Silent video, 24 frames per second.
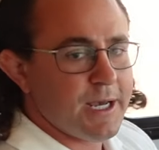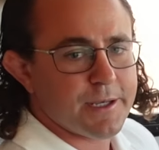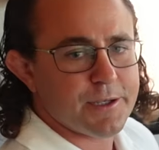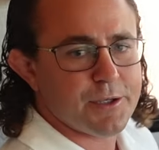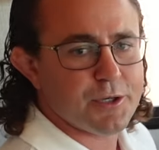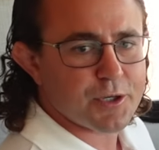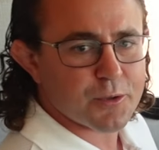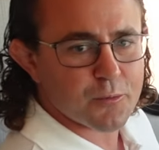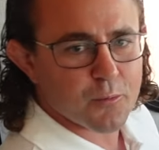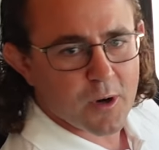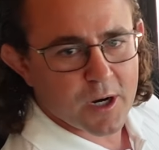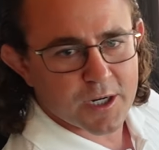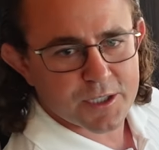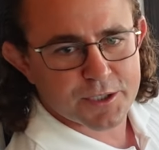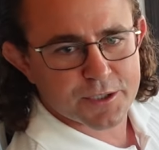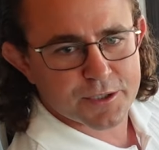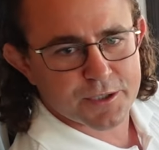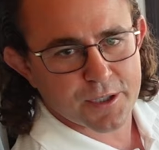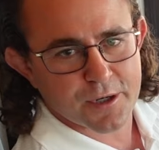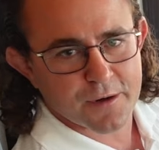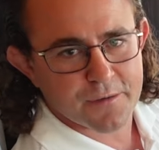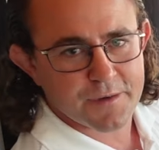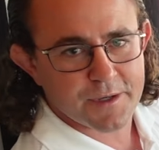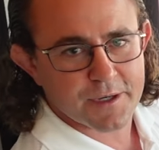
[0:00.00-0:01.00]
You can watch your
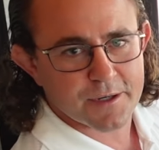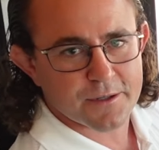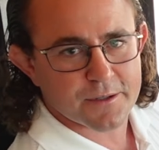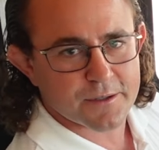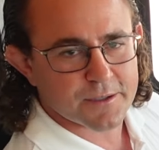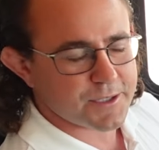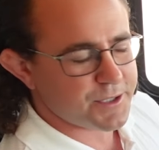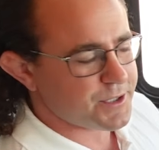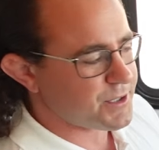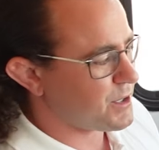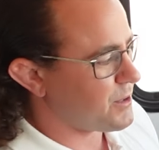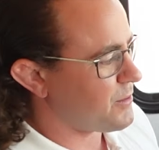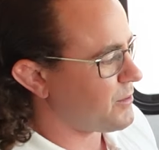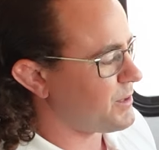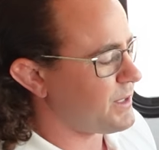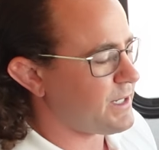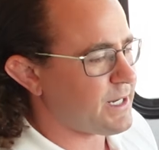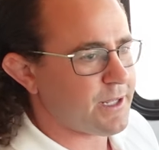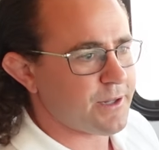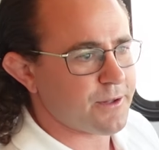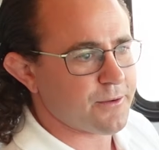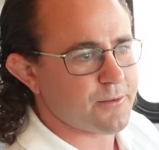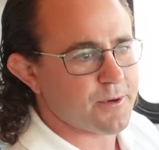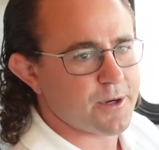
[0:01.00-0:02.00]
tow vehicle as you're going
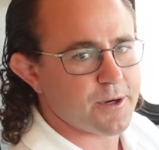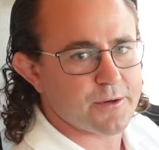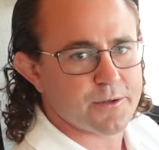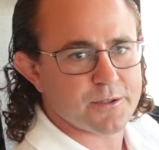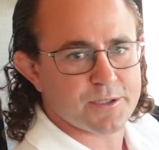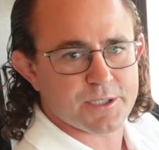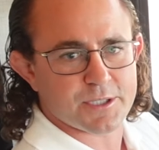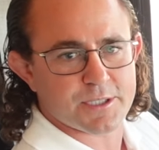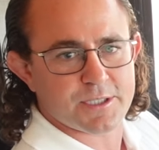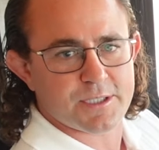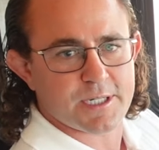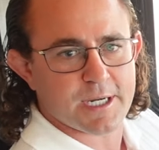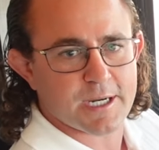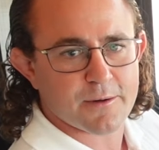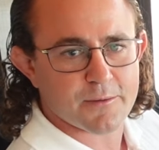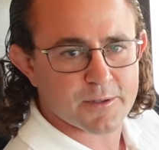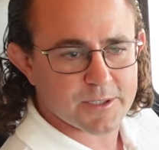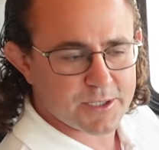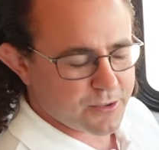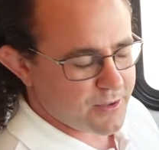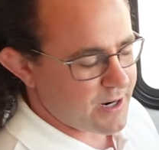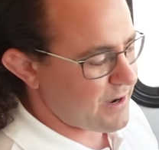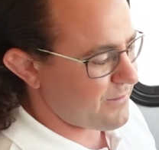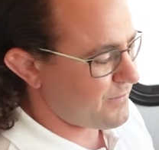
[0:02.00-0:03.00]
down the road, or just check
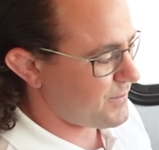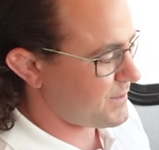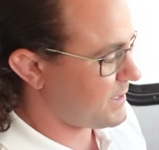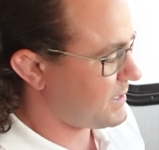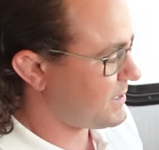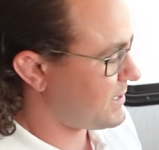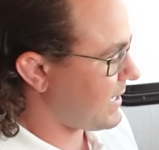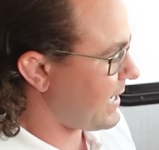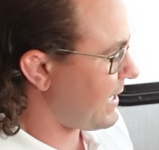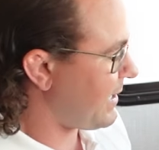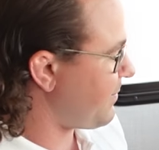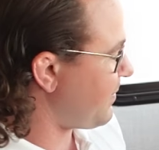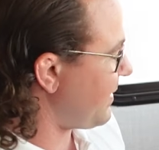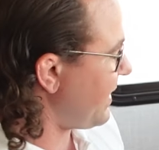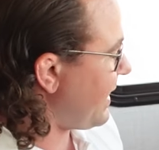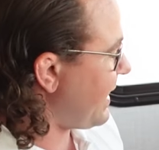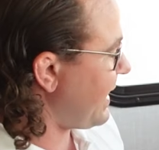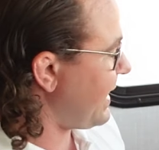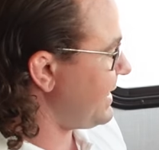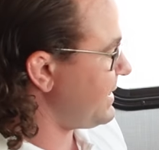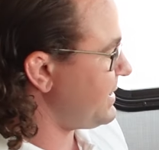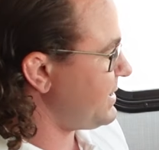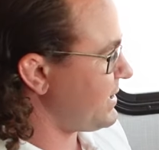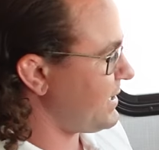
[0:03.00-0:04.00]
what traffic's like
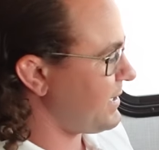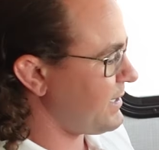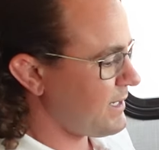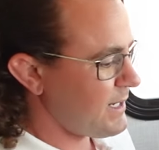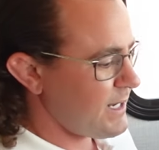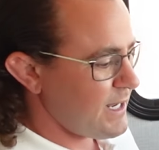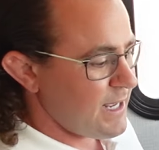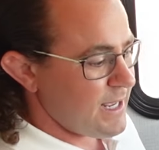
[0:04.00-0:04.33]
behind you,